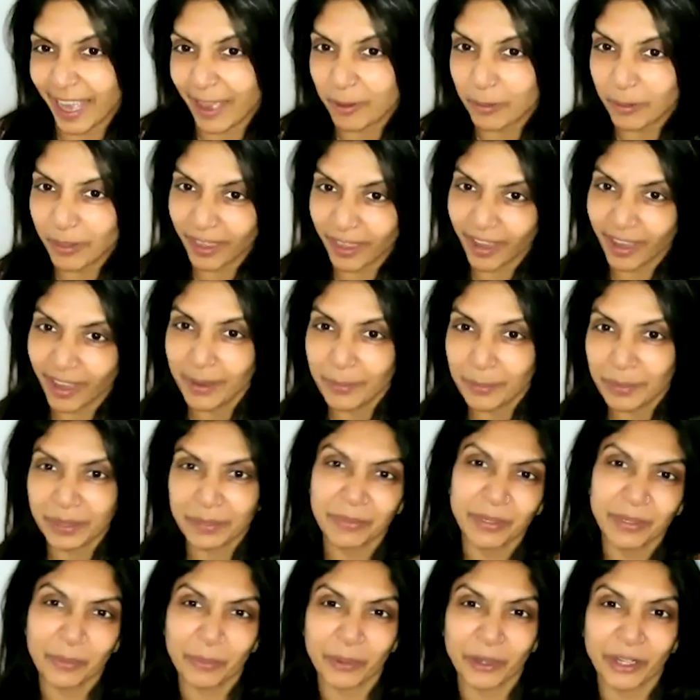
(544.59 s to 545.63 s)
out there, but I'm
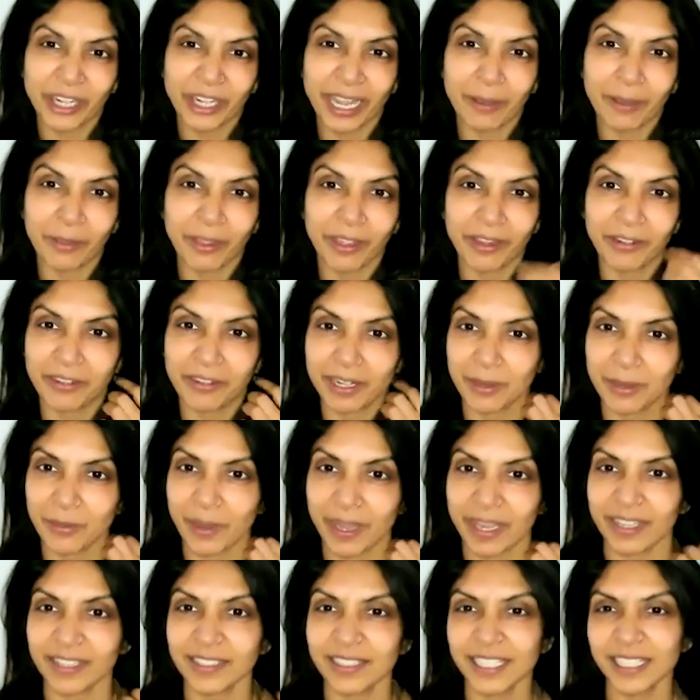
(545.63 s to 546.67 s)
going to put it out there anyway
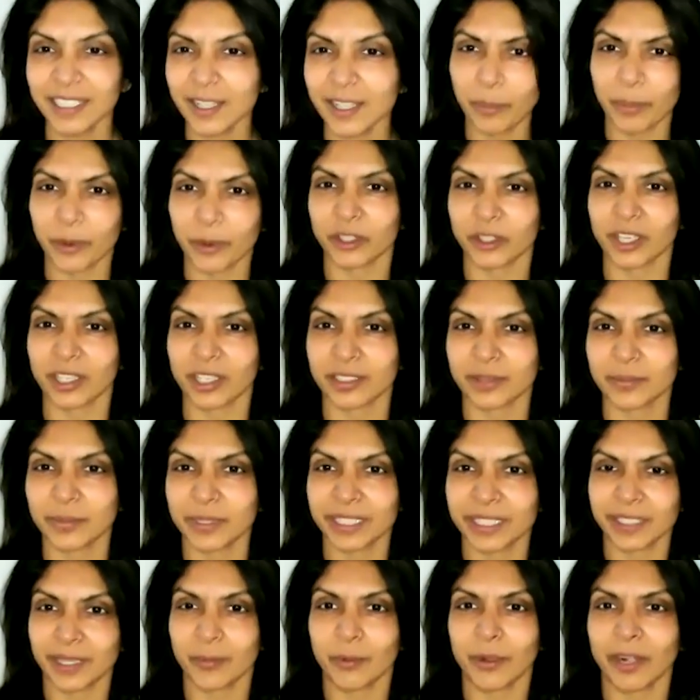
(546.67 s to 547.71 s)
because it's our podcast. We
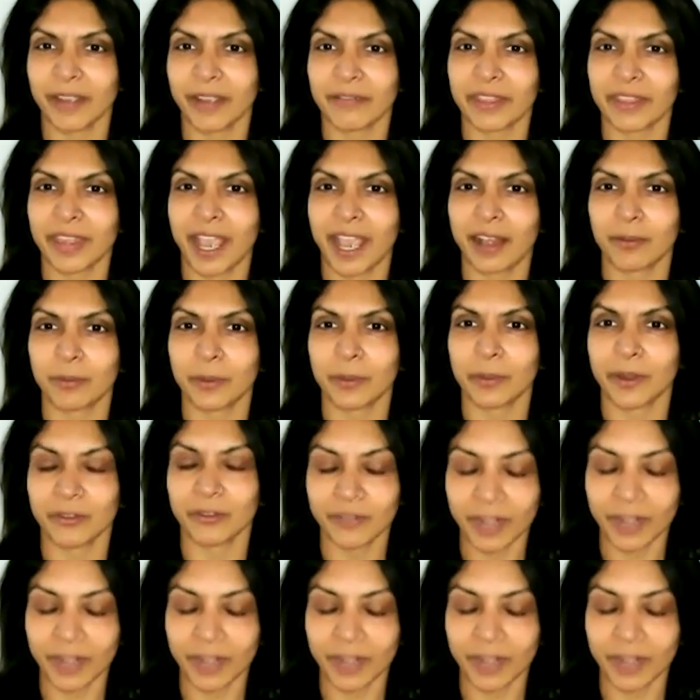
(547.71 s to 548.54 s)
say whatever the hell we want,